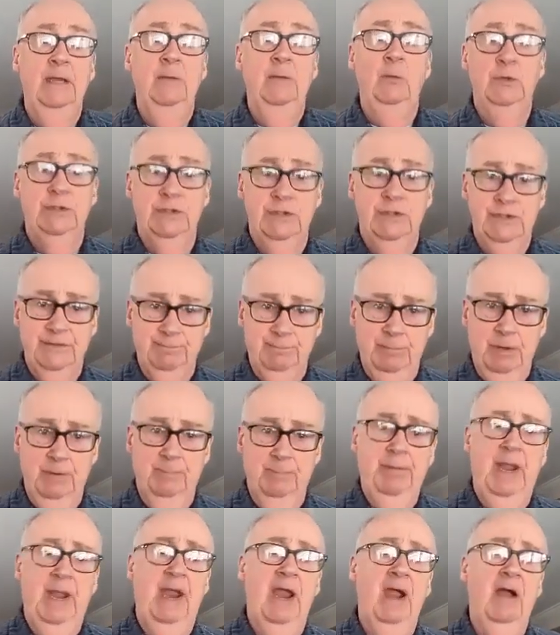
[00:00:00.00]
which is
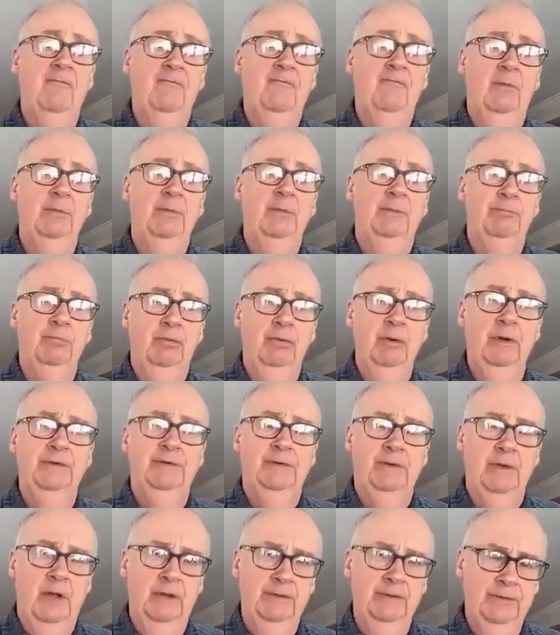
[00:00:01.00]
prepare from the
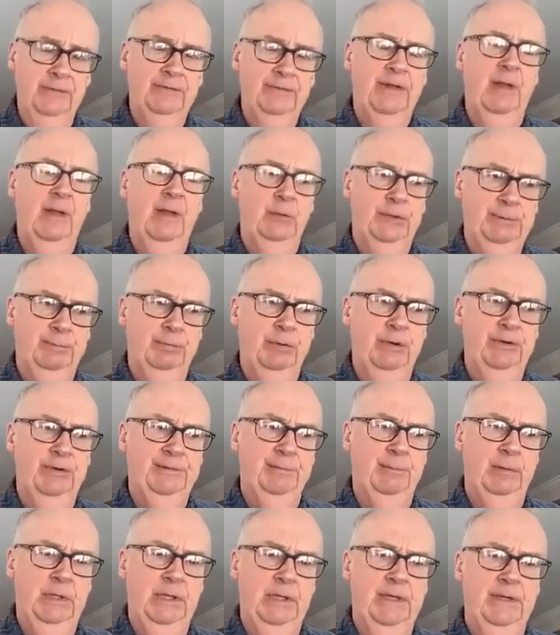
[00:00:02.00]
understand what the
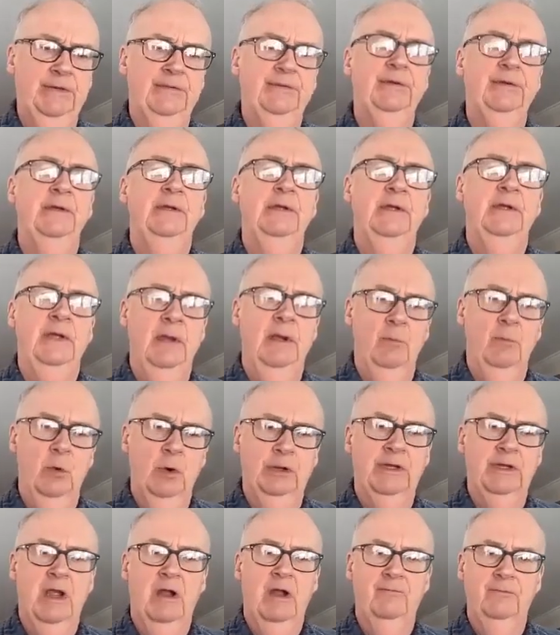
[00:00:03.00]
principle is and
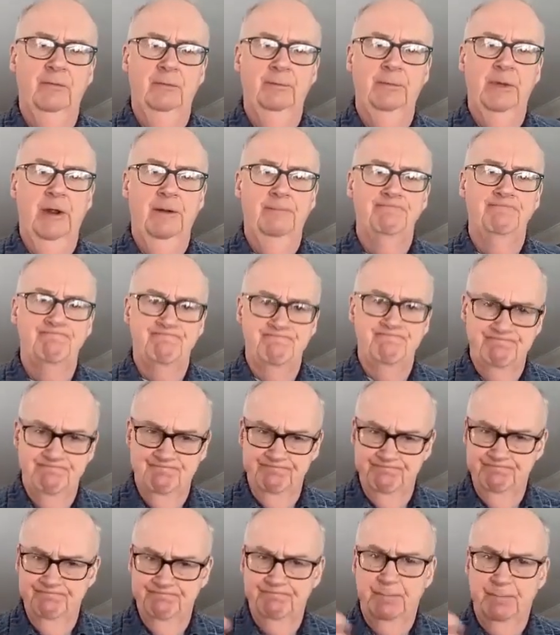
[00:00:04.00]
work down from there.
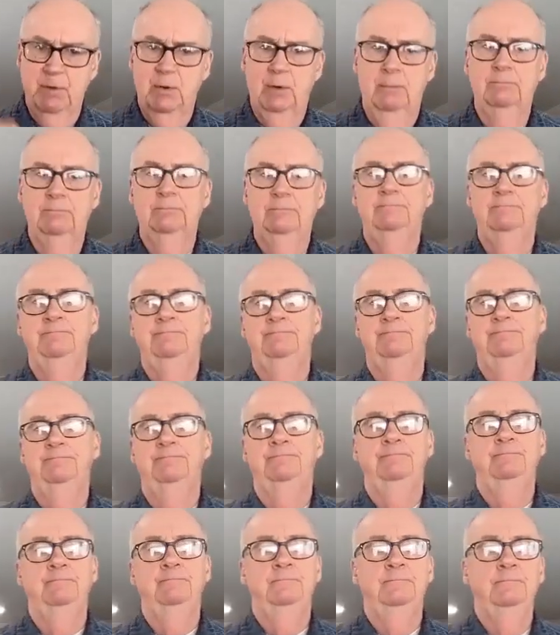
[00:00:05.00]
So
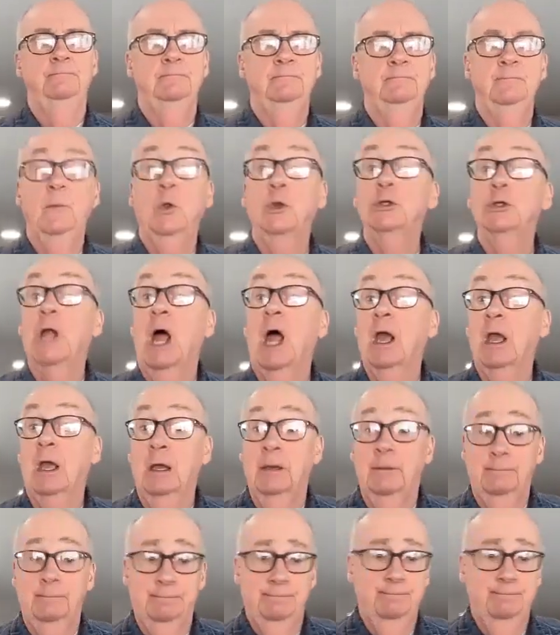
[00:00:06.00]
good luck.